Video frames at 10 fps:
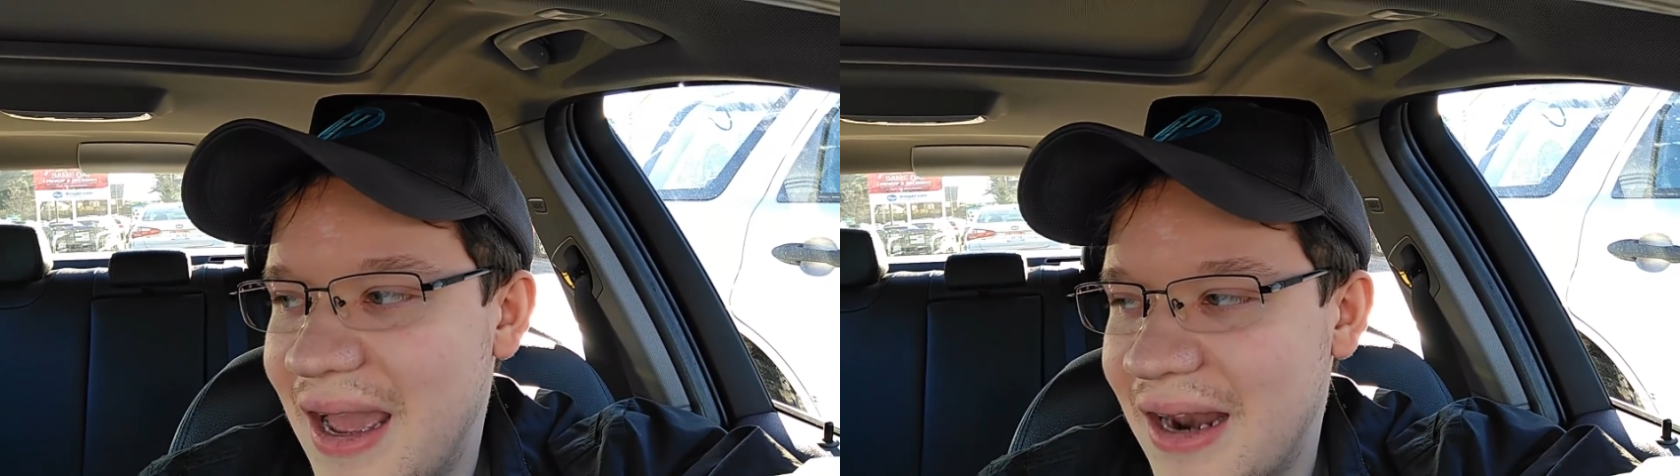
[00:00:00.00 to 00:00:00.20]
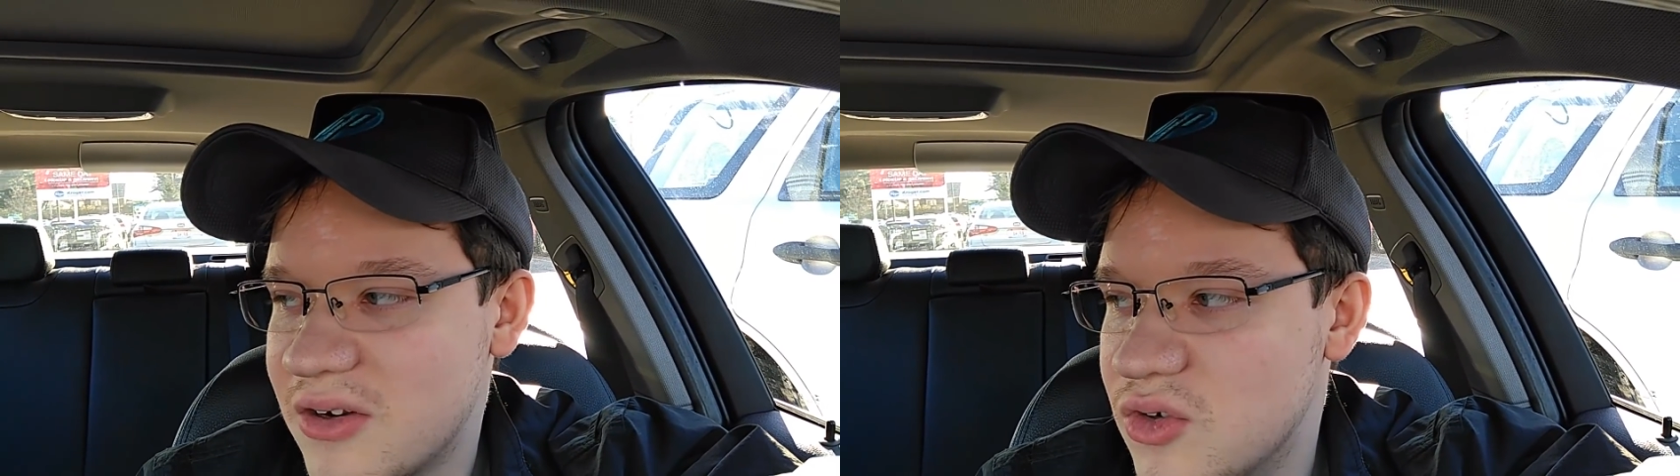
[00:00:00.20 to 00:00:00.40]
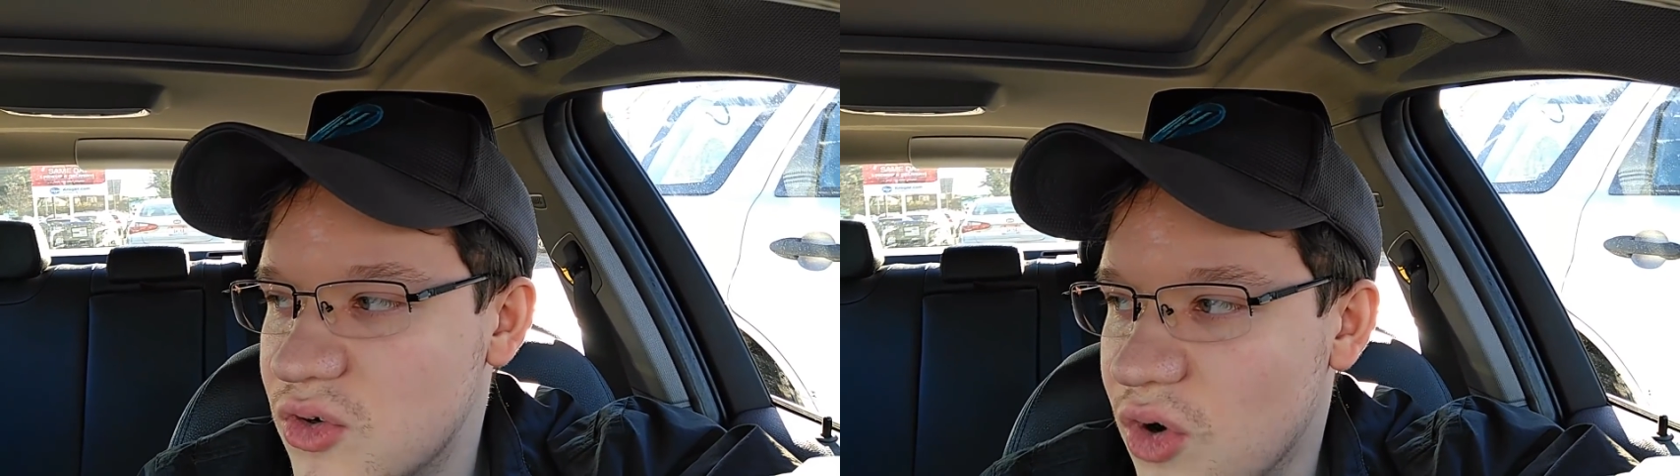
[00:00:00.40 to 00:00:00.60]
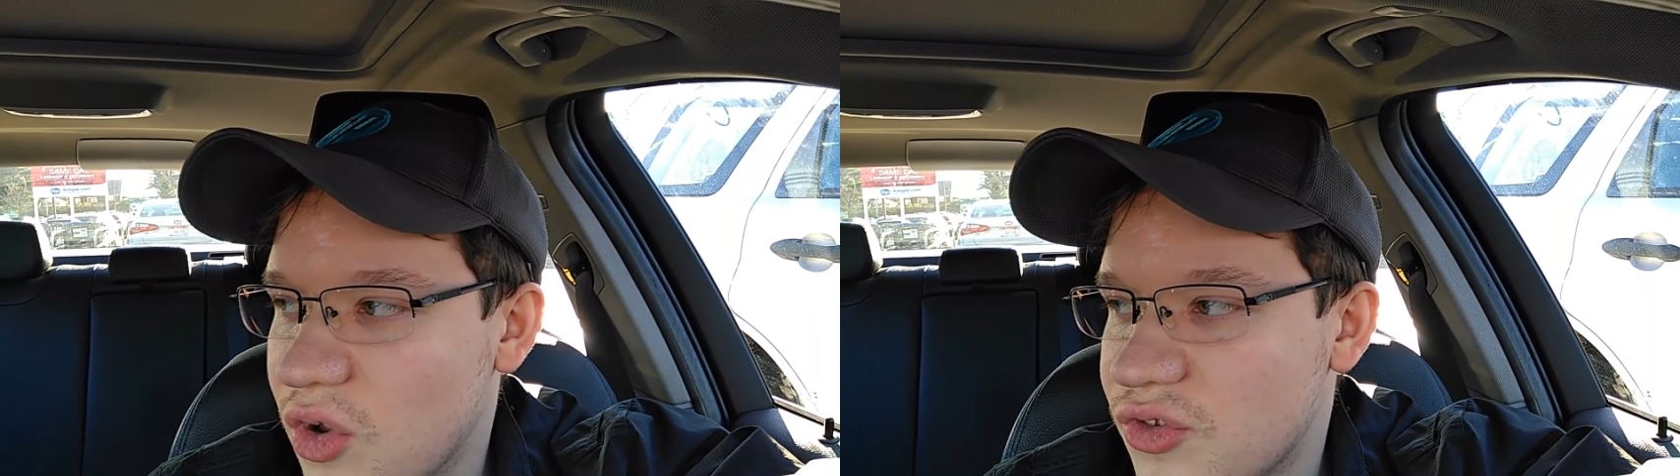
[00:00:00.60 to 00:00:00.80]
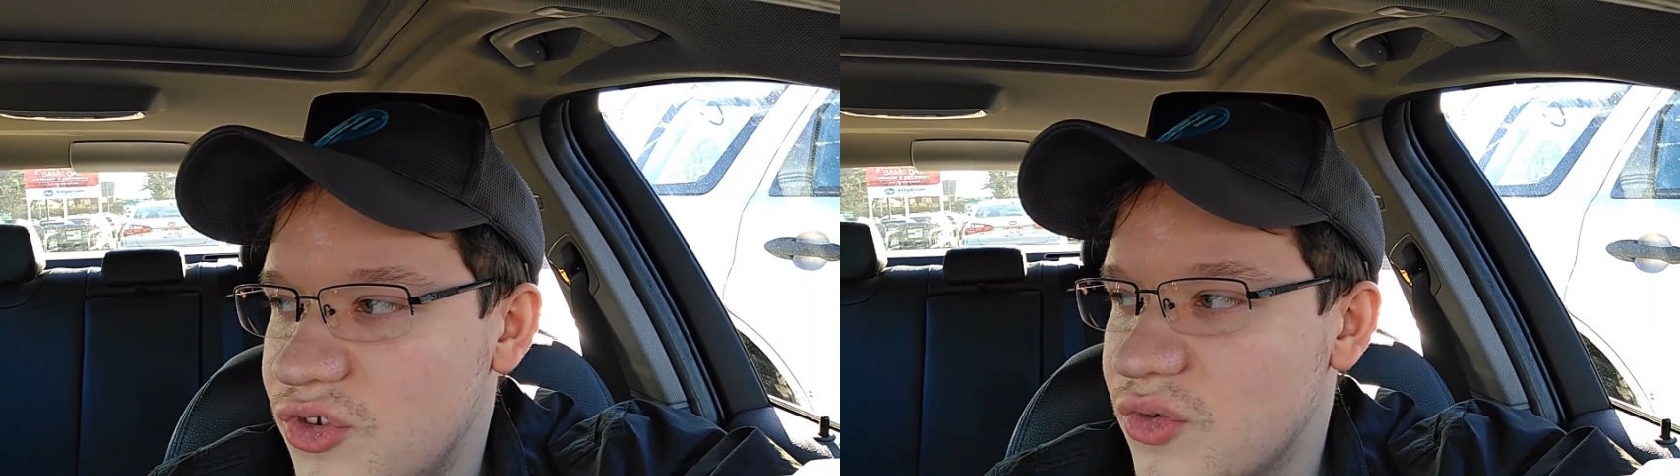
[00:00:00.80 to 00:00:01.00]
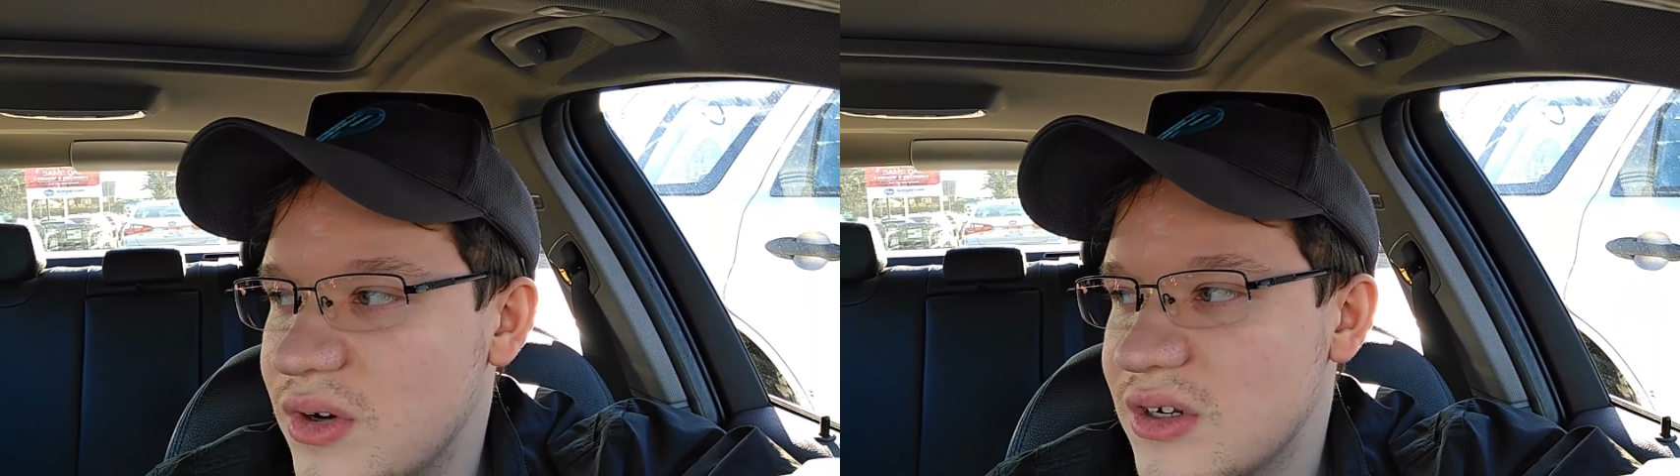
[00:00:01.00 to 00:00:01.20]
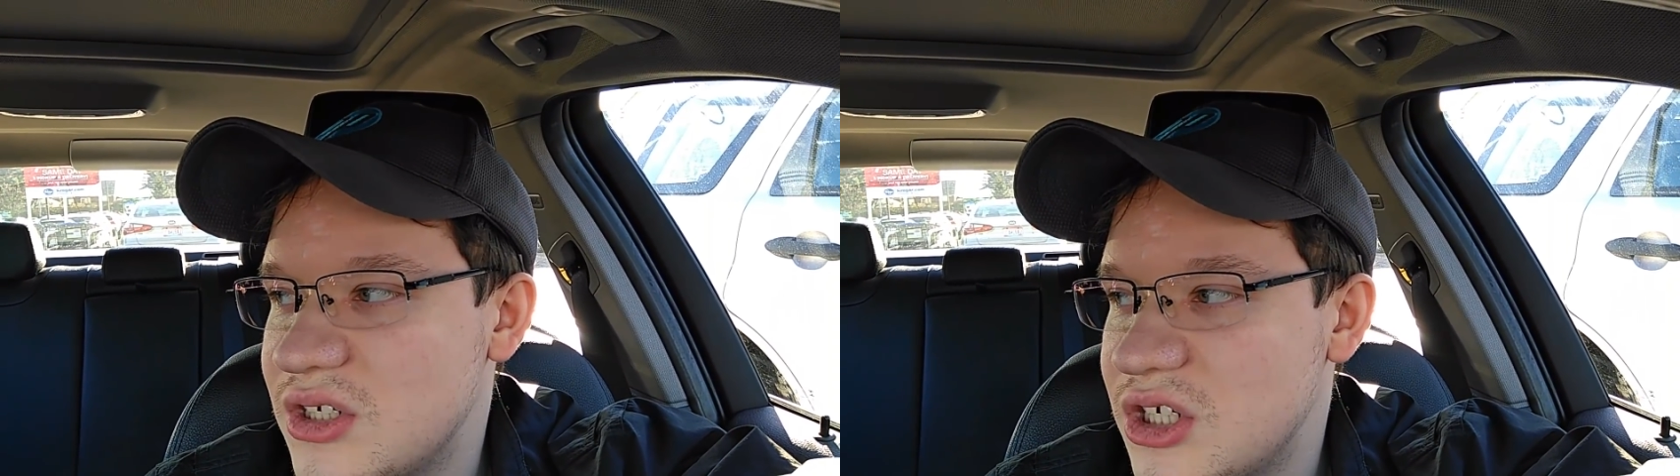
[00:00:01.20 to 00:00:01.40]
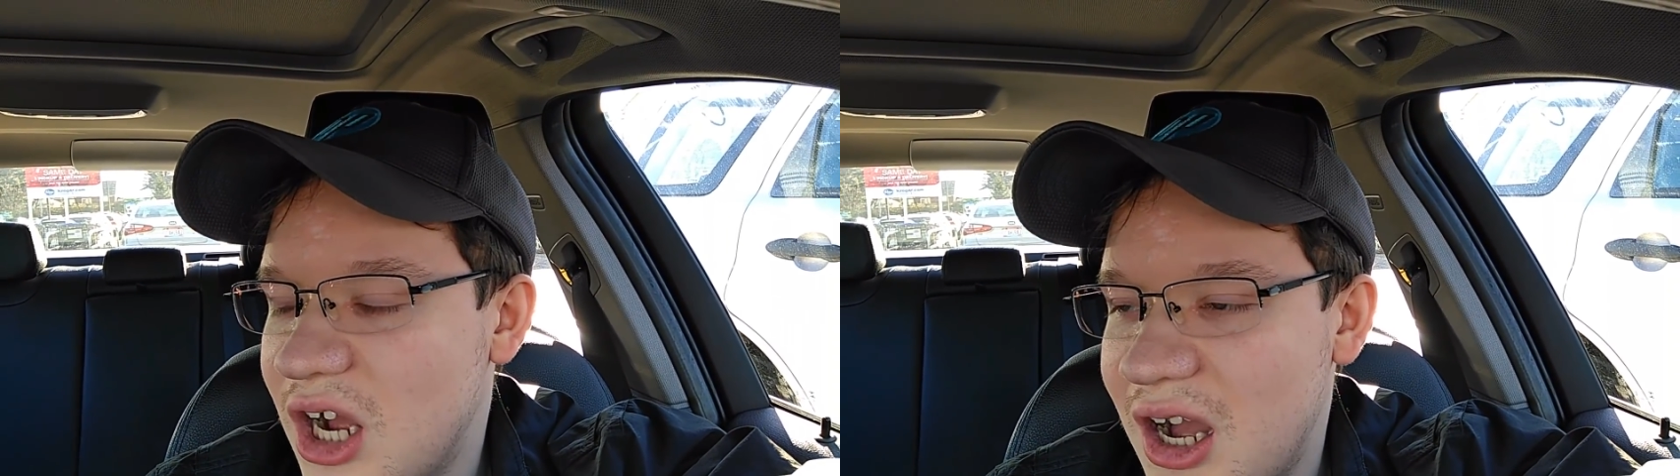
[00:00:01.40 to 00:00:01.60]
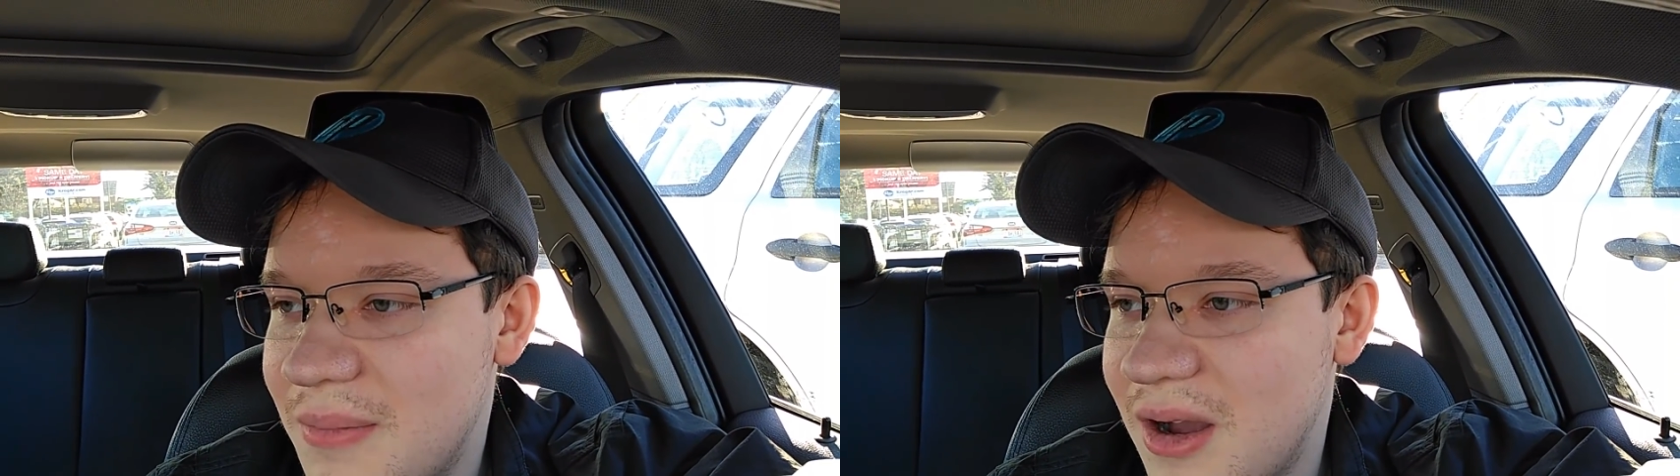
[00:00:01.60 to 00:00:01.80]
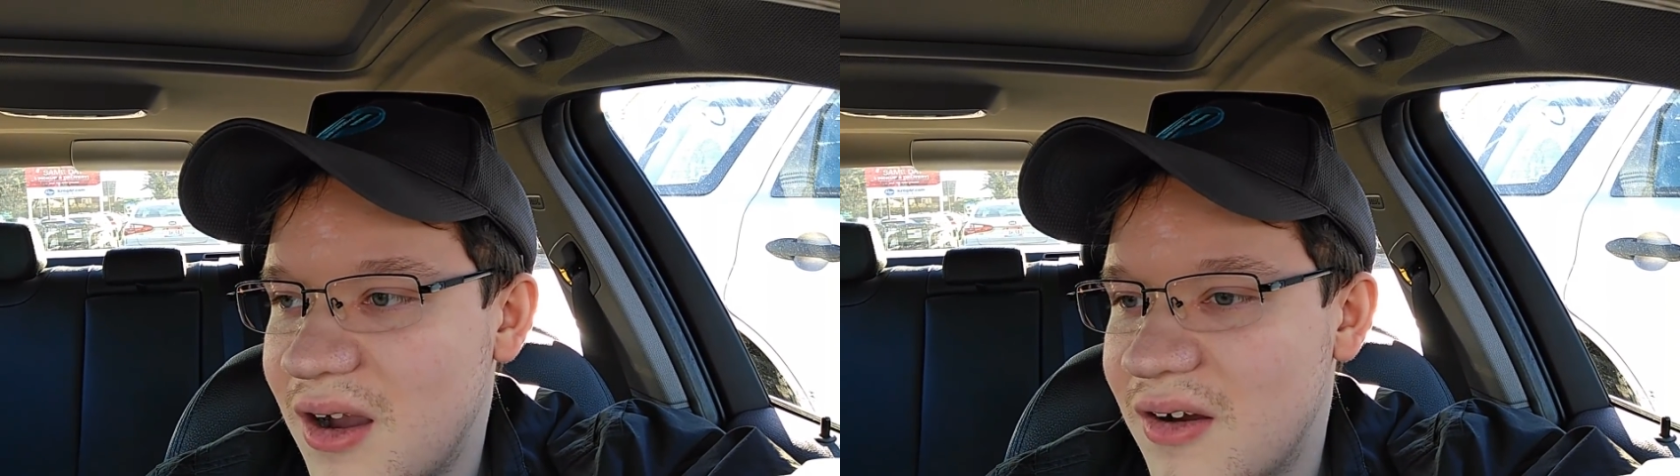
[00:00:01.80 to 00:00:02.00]
at Google doing a
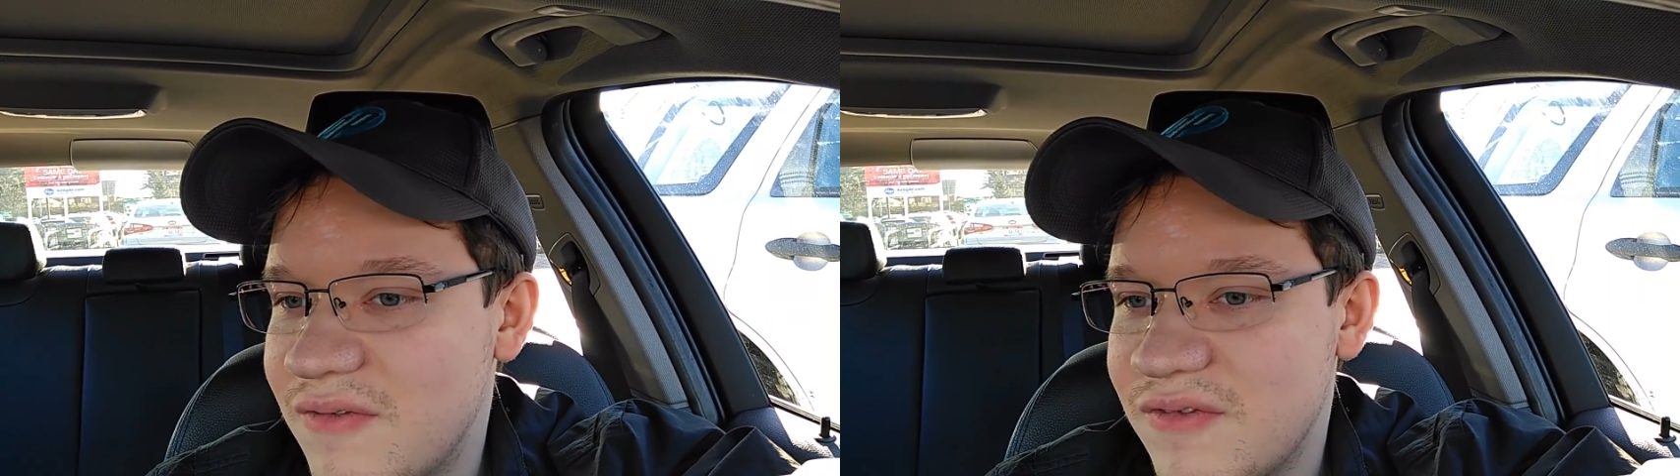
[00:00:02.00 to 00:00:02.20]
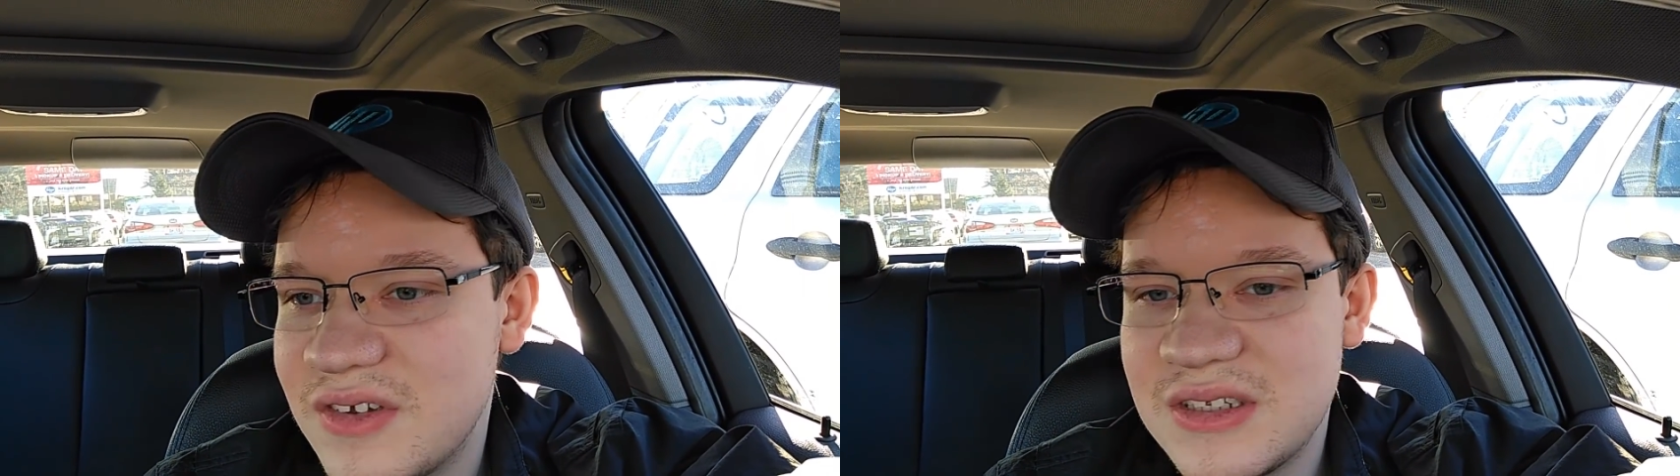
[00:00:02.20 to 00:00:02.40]
job of